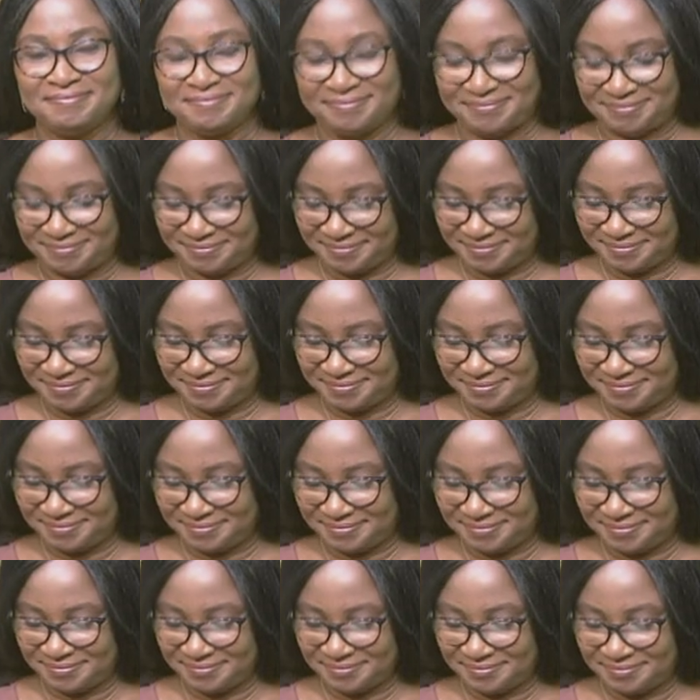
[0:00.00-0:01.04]

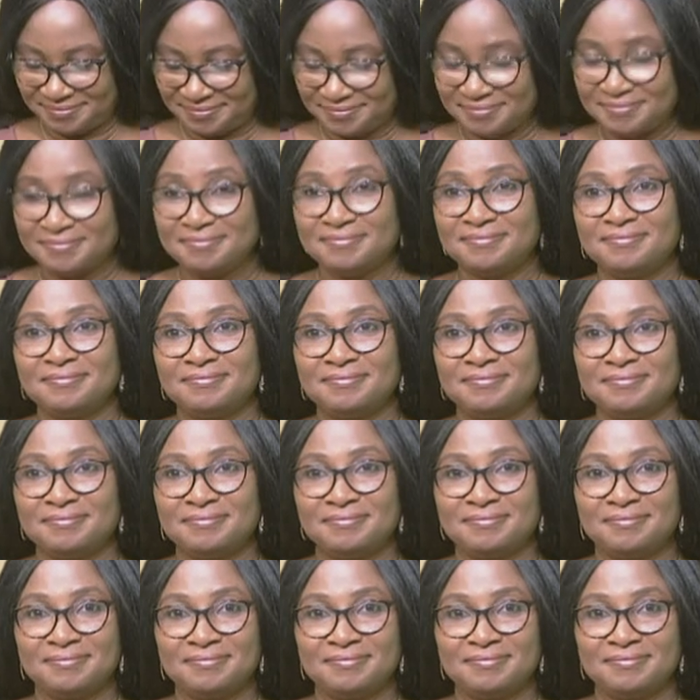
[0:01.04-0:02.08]

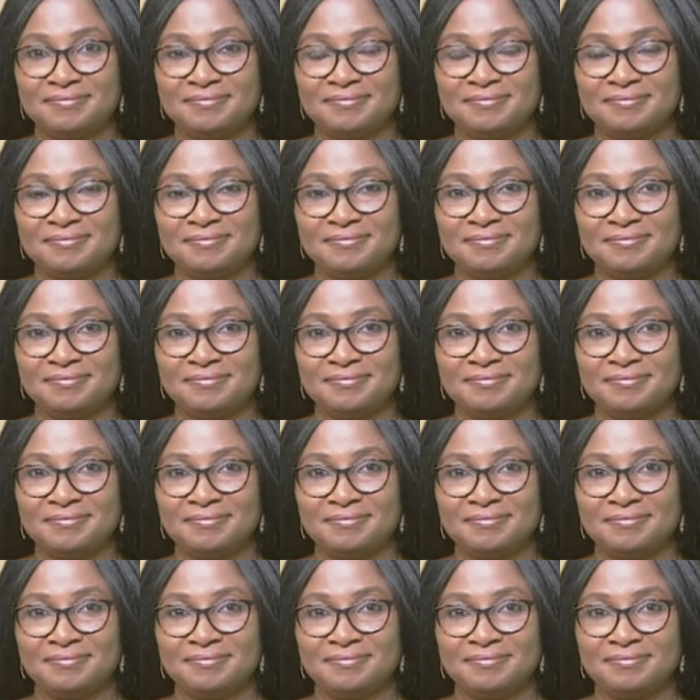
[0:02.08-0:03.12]

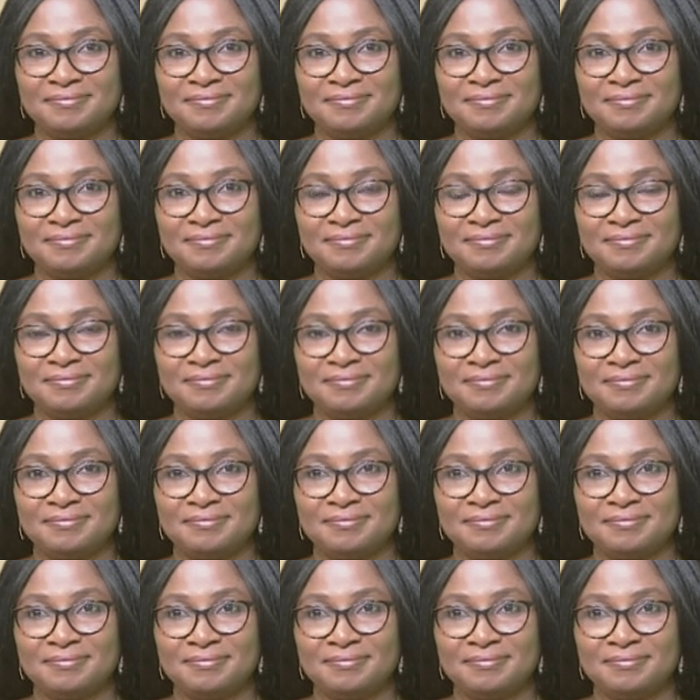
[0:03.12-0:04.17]

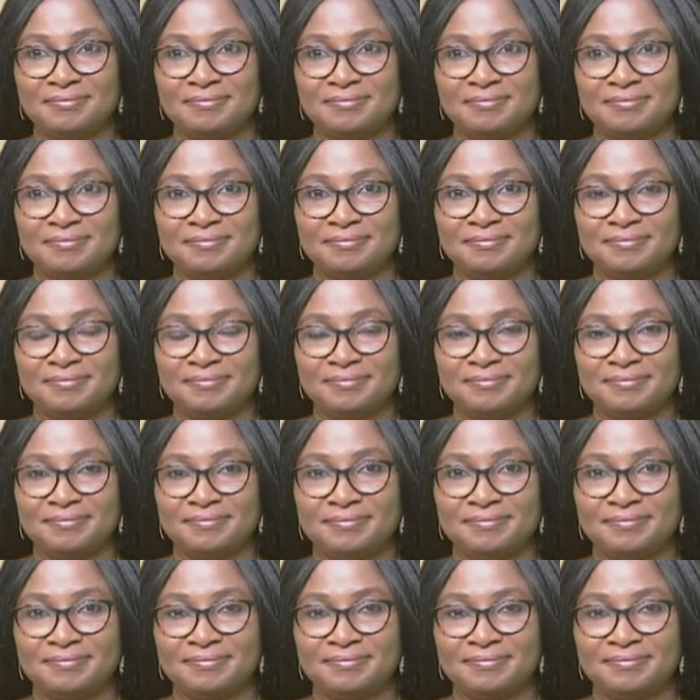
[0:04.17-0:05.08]
[no speech]